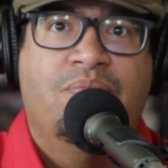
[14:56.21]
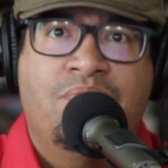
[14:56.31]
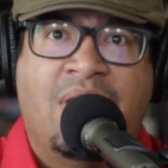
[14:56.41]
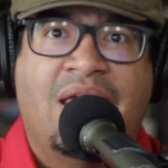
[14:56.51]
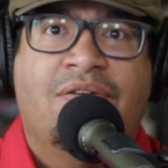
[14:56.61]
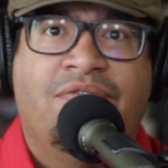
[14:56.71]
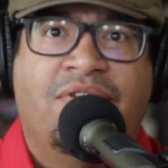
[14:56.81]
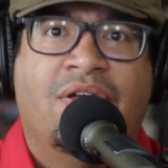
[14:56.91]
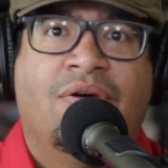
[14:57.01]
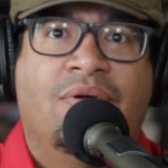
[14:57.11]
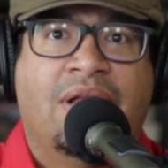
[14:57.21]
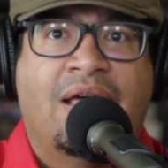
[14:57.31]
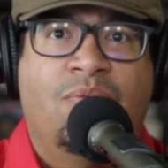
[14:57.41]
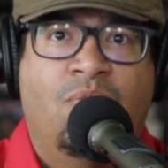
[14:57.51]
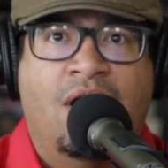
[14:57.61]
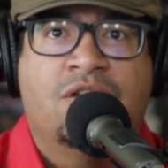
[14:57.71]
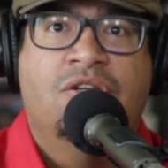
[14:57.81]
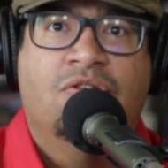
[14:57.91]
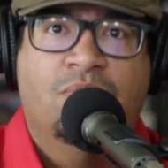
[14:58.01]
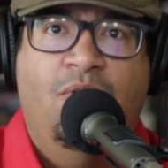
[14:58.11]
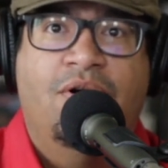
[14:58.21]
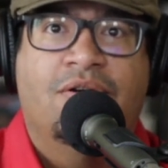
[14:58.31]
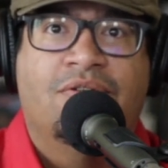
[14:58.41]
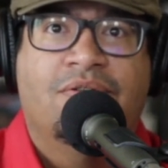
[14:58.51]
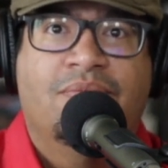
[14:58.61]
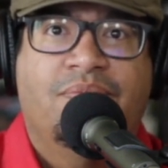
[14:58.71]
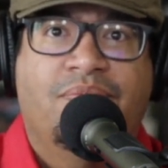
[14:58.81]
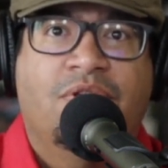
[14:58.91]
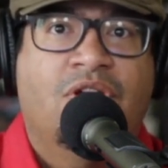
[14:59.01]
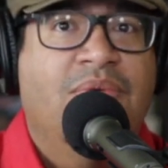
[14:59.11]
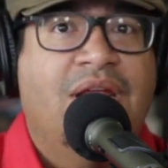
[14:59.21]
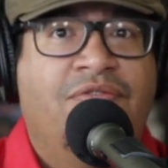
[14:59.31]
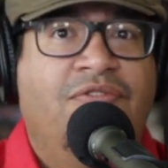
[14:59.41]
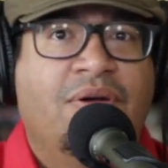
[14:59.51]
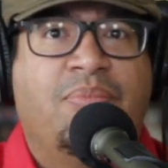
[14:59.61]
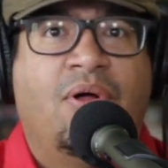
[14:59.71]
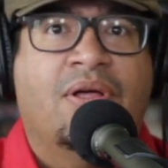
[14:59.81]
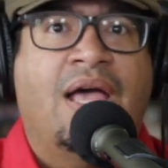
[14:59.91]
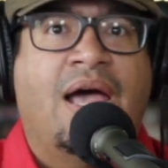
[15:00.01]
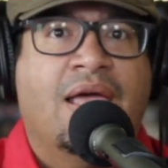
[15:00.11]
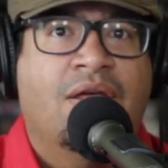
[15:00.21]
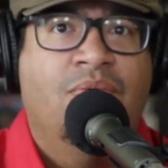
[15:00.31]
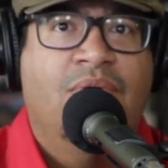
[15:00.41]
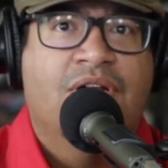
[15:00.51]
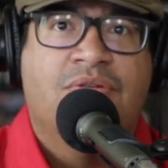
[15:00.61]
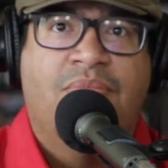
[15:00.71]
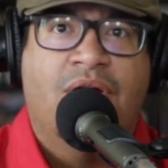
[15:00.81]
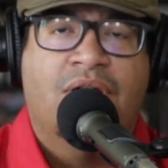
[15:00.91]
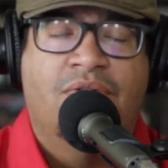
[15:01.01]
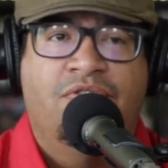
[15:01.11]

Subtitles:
made it feel like watching sports. I'm not a football guy. I don't watch American